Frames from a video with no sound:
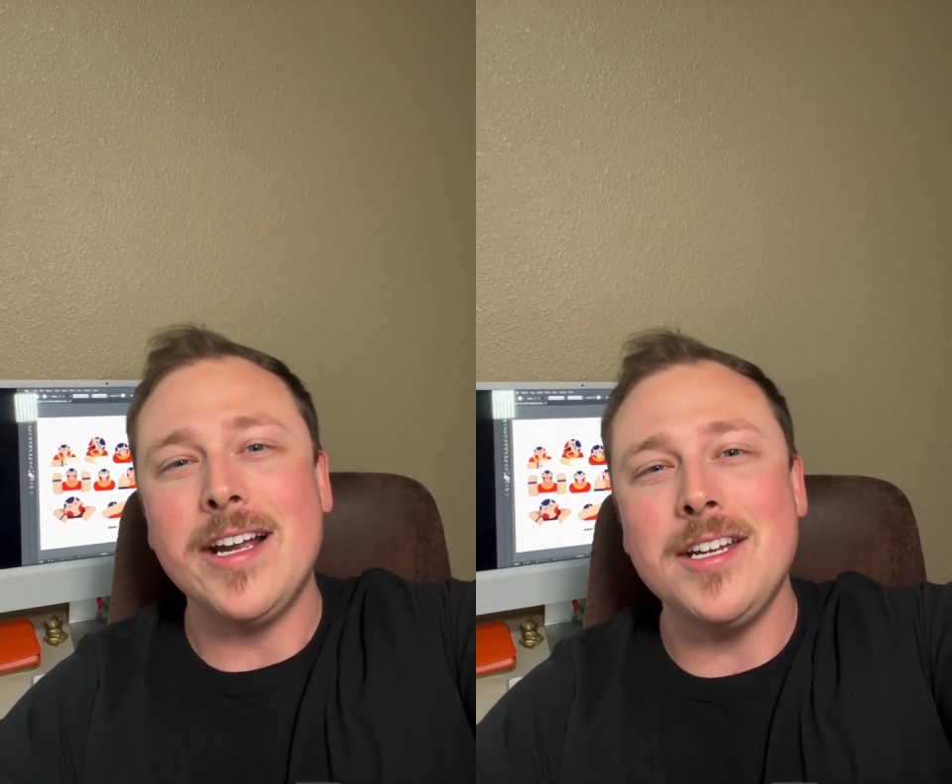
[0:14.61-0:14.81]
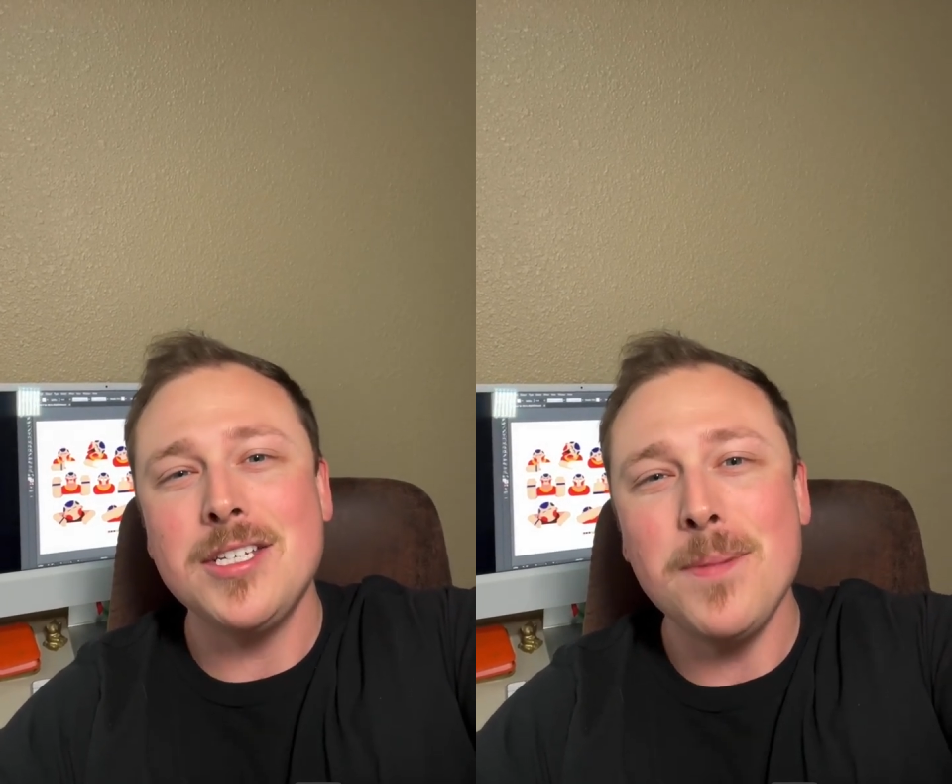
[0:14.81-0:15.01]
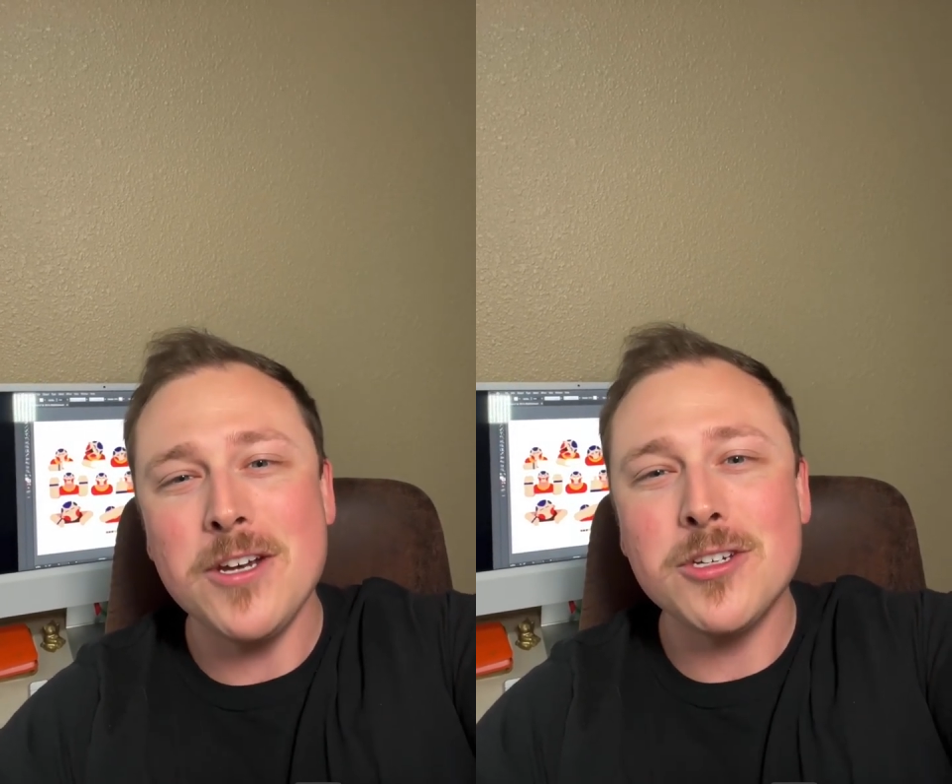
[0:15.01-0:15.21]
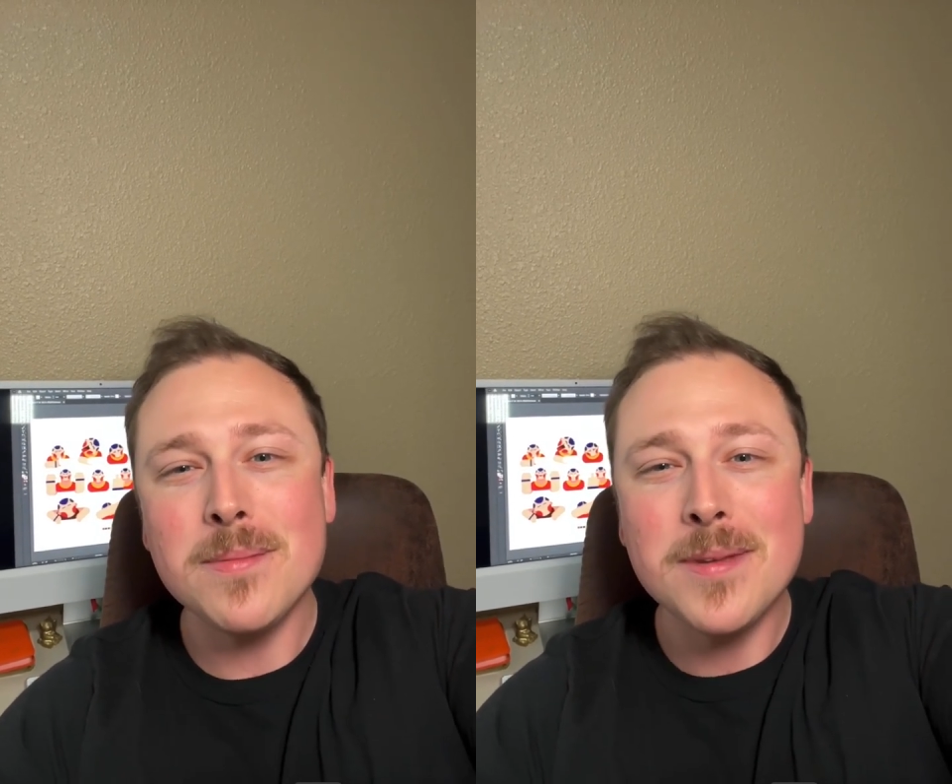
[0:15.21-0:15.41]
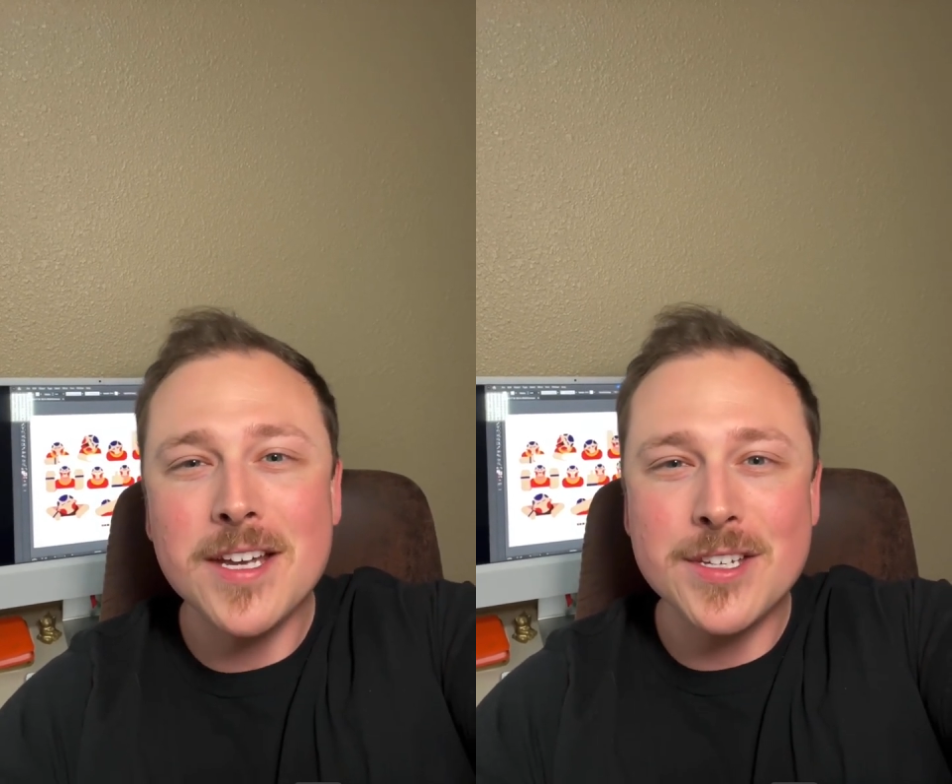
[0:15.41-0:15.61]
and
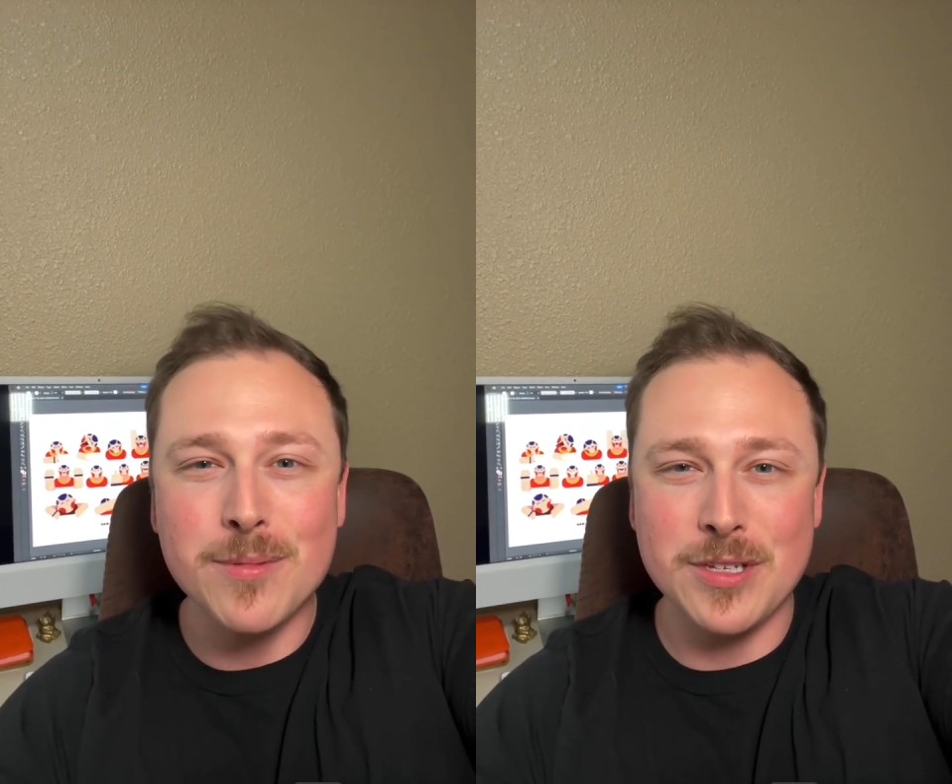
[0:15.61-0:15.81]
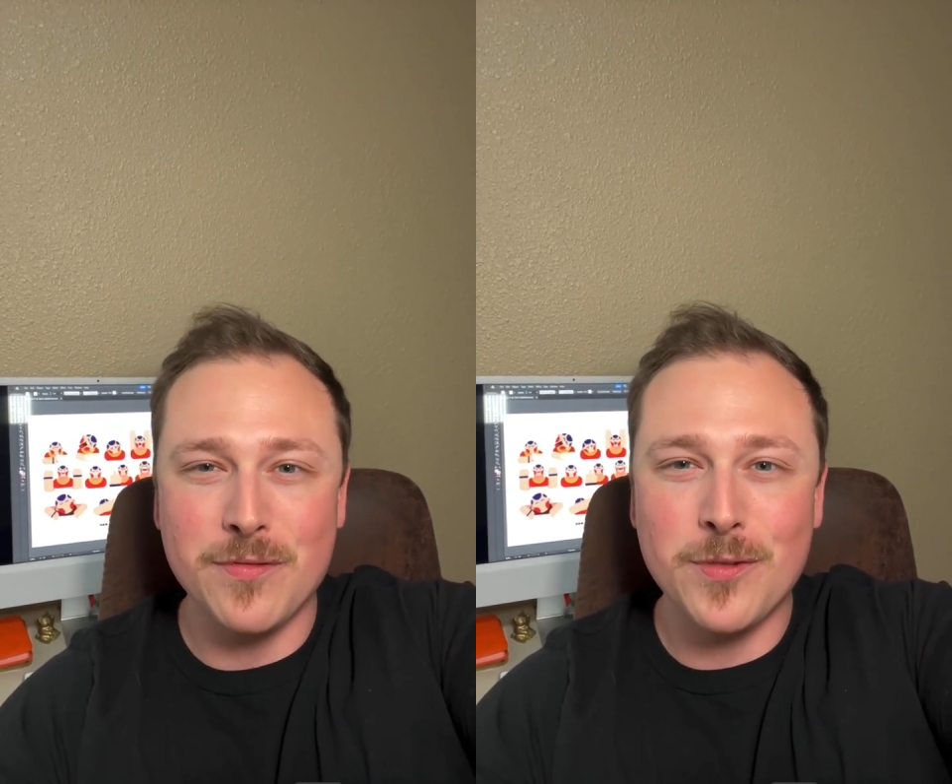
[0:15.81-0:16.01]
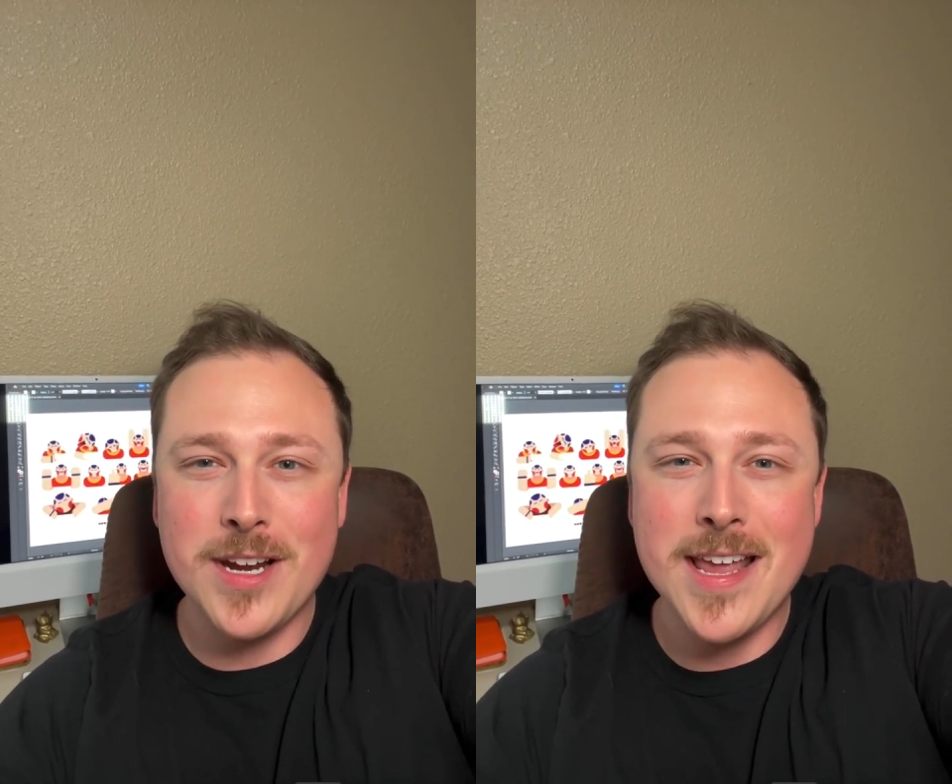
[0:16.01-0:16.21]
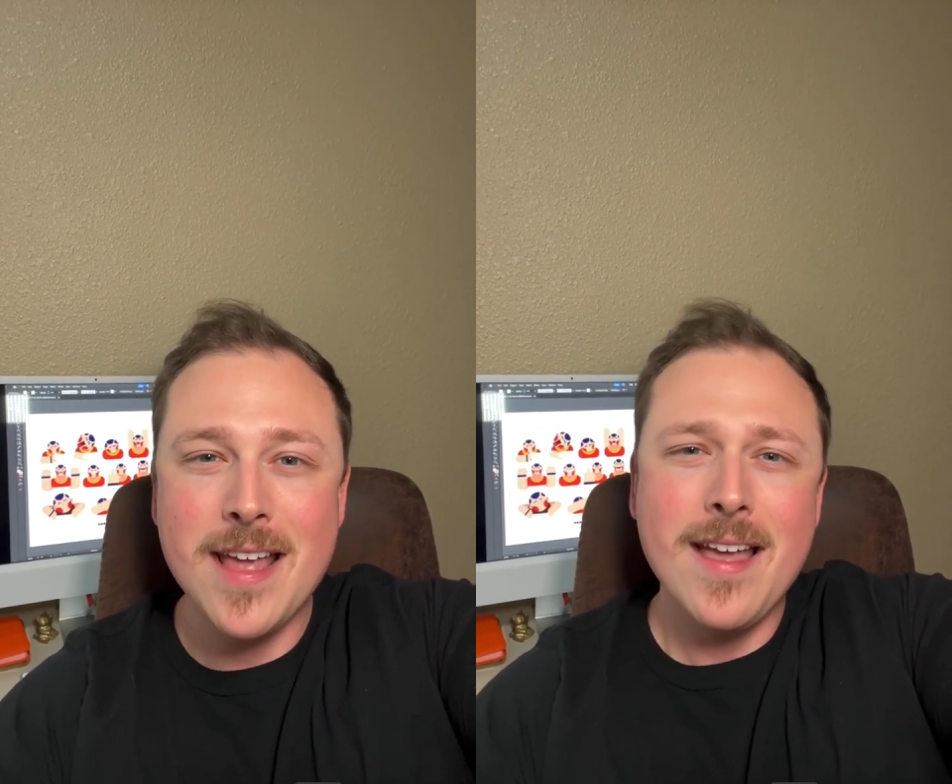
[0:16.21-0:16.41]
especially because it was free.